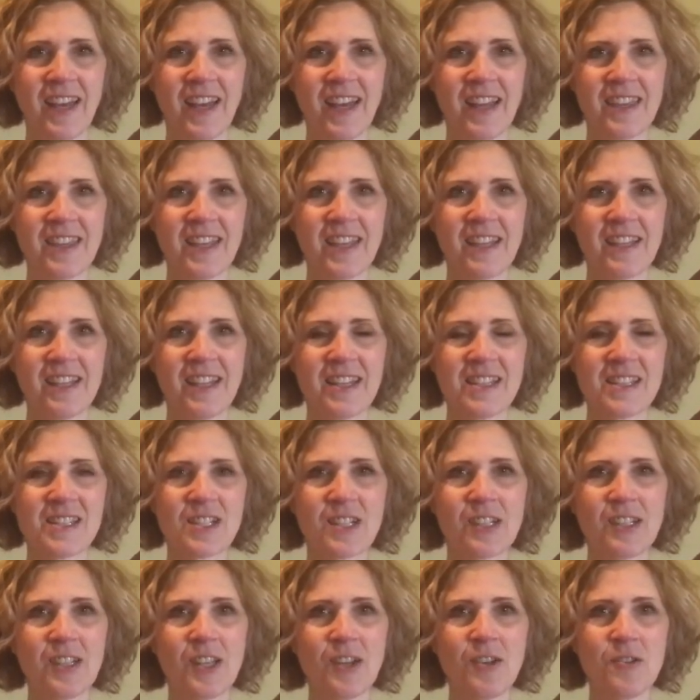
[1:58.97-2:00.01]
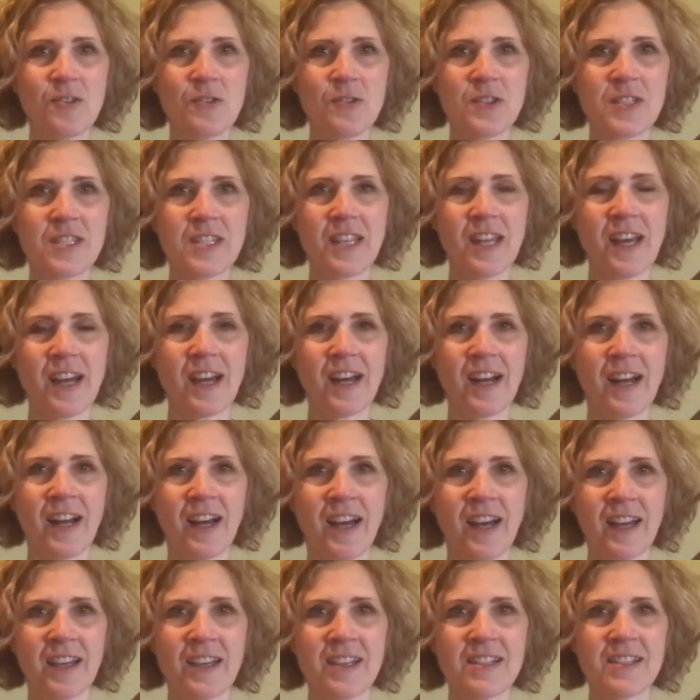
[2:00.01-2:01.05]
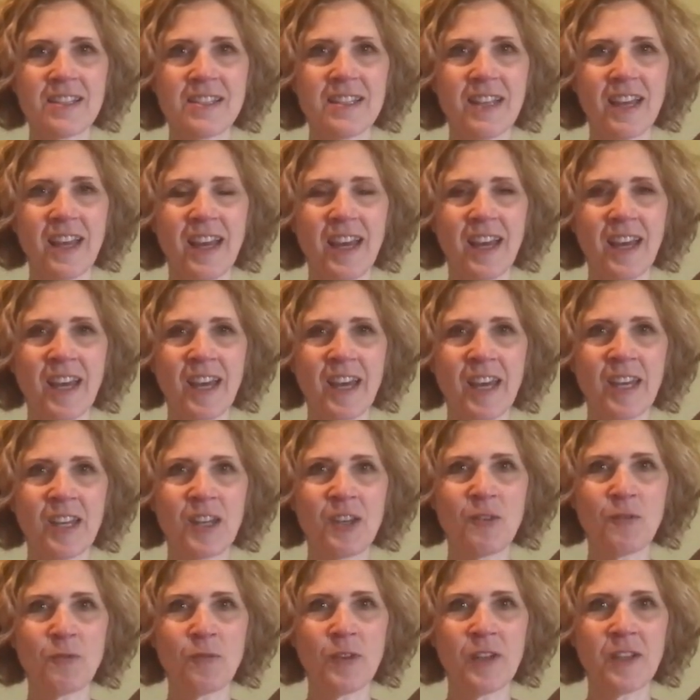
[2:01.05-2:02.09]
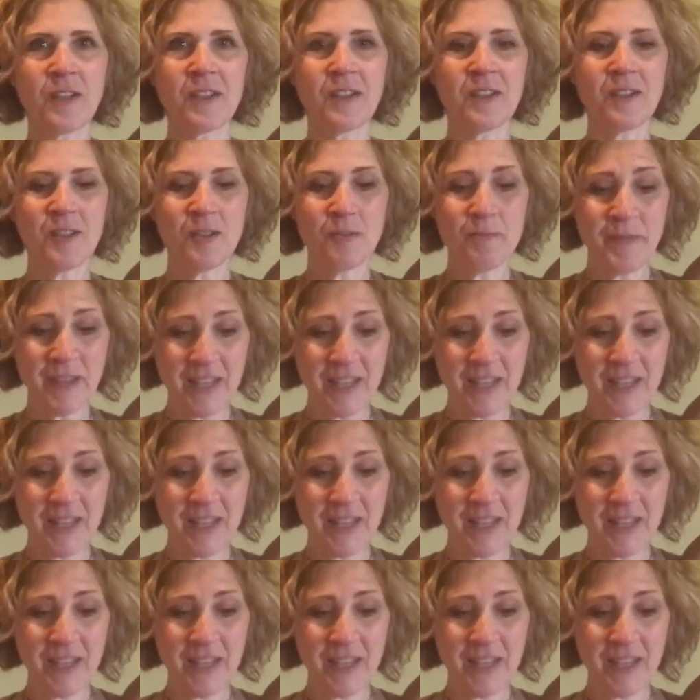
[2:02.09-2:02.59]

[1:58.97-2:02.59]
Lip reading: And then let's close the eyes and we'll